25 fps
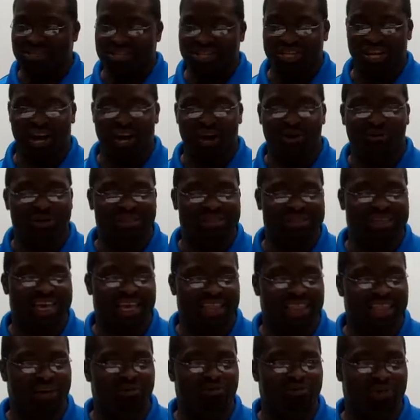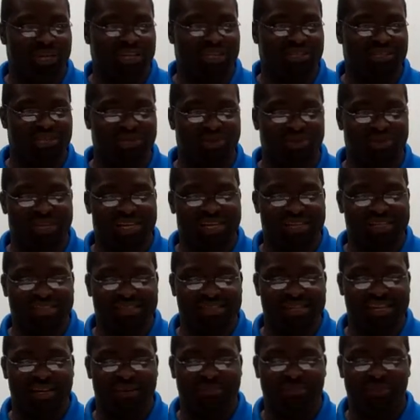she always got that one or two
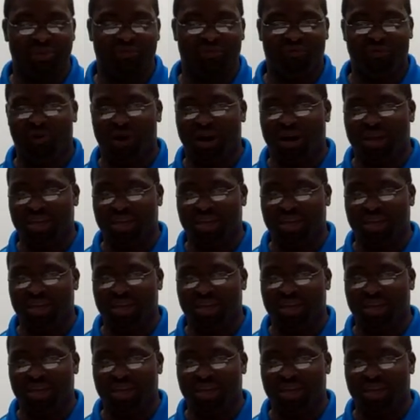licks in before